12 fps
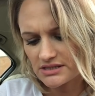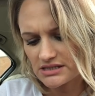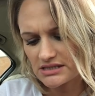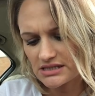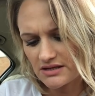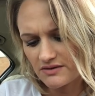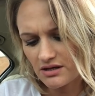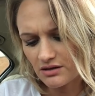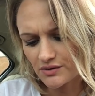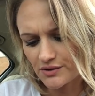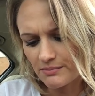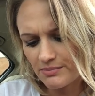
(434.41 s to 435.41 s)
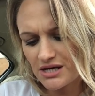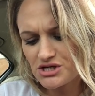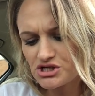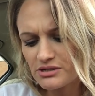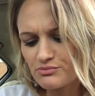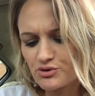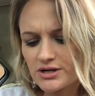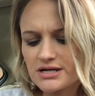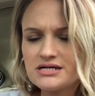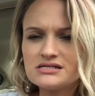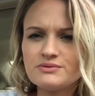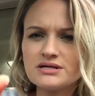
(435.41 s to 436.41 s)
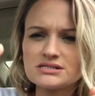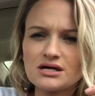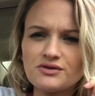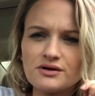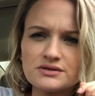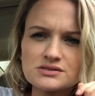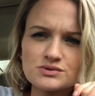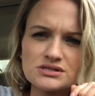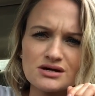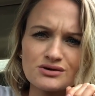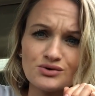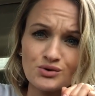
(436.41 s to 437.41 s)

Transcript: This is in the color Peachy Breeze because I thought this was